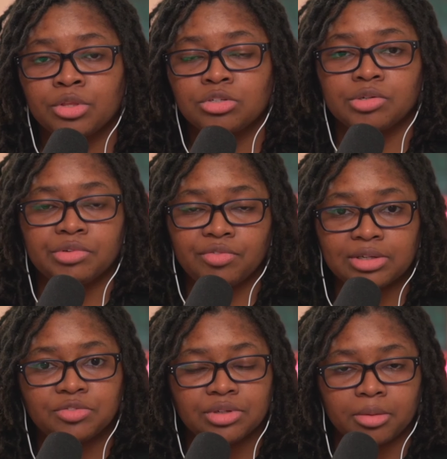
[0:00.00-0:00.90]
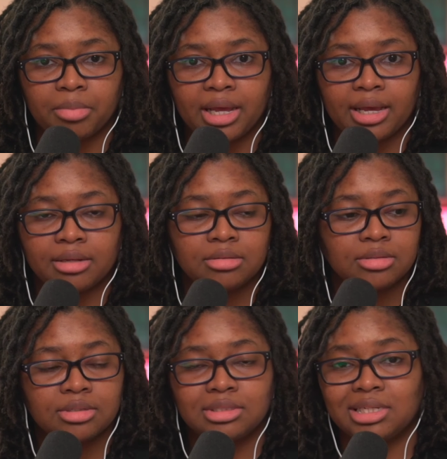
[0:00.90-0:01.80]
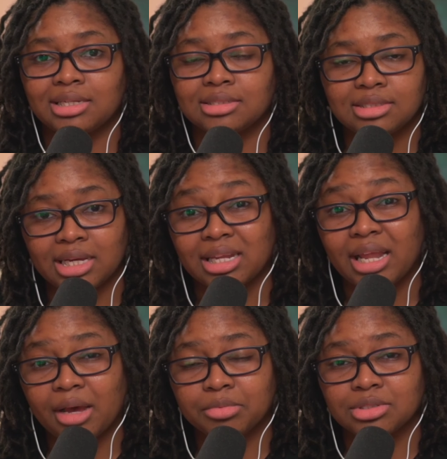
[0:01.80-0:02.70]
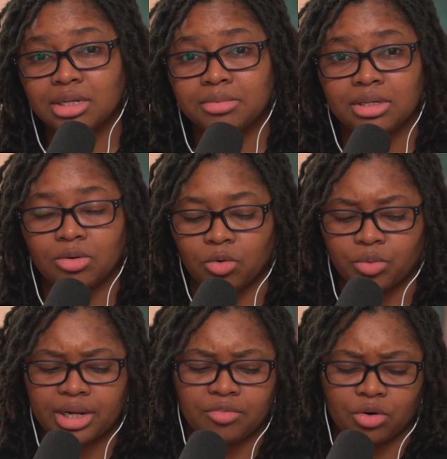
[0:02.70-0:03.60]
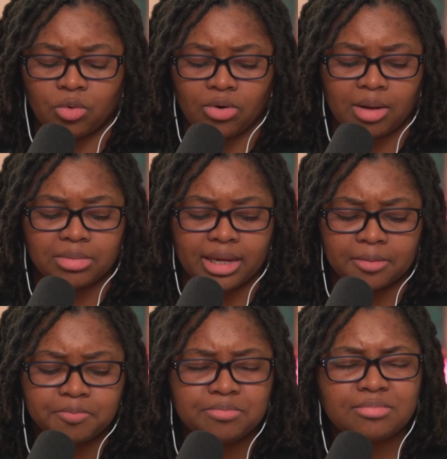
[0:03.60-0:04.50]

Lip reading: So even if I was feeling bad, take a nap or something or whatever, or I'm like,